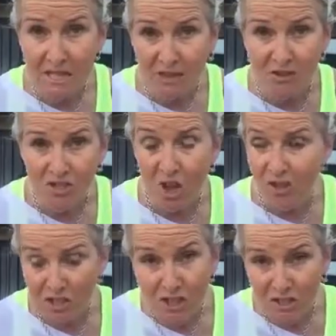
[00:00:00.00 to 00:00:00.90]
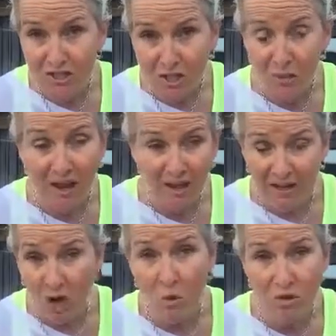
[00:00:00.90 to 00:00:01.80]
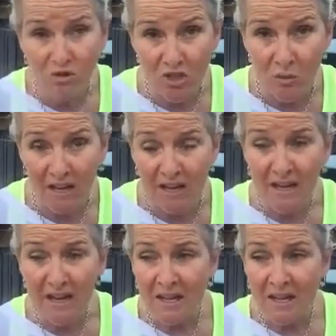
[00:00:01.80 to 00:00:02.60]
little sod and you're going to do it, and I know you'll do it.